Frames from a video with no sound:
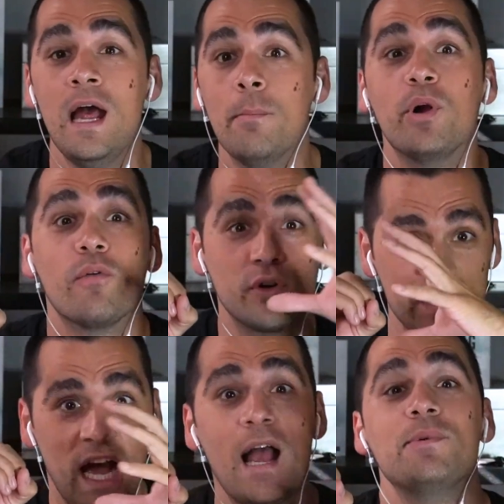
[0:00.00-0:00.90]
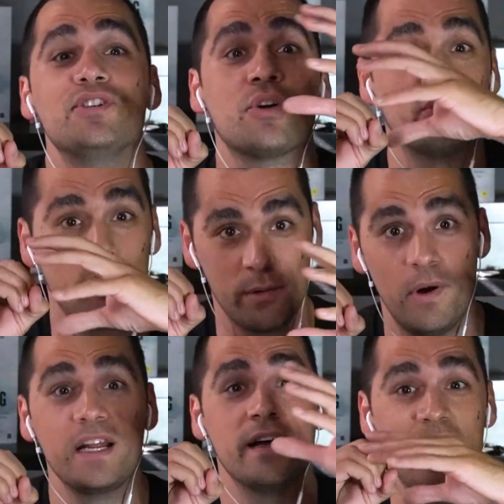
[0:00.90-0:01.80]
But over time, as you start throwing
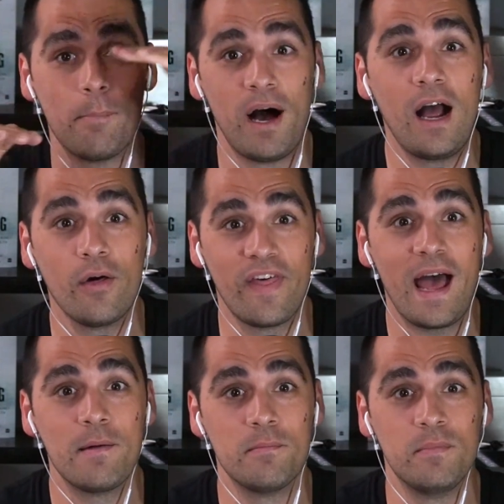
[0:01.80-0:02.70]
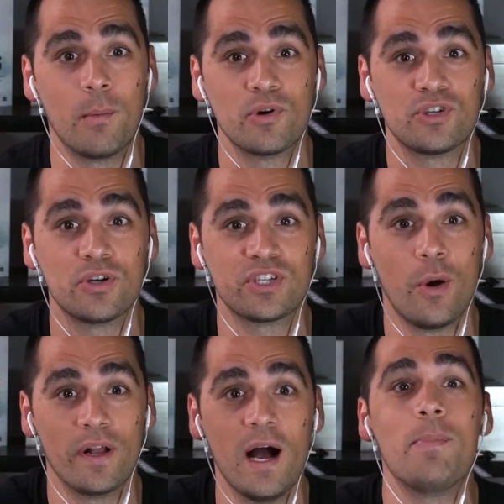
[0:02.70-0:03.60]
money on that pile, that number starts
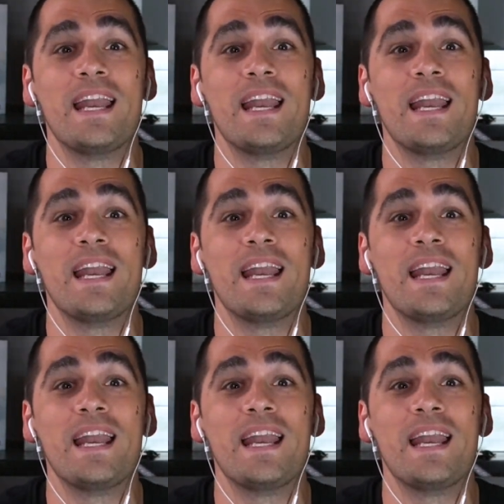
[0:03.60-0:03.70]
going up.